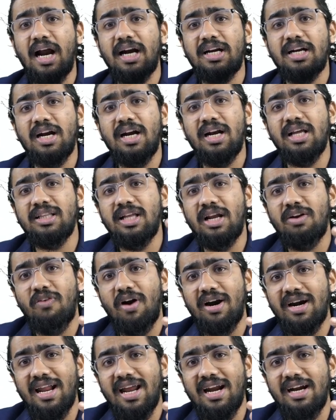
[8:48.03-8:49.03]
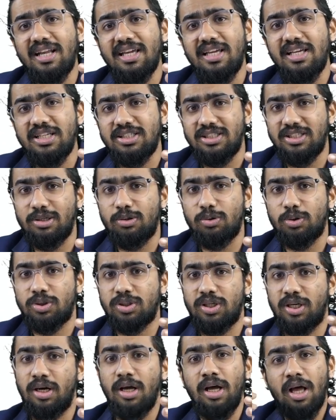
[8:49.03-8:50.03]
attending that 180 easy
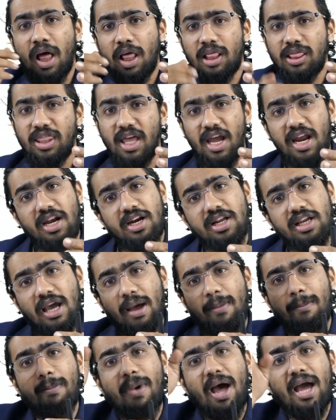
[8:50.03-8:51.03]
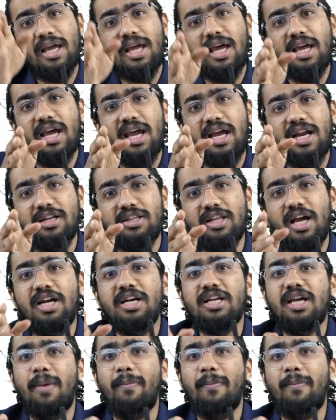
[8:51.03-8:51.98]
question, then come back again. Then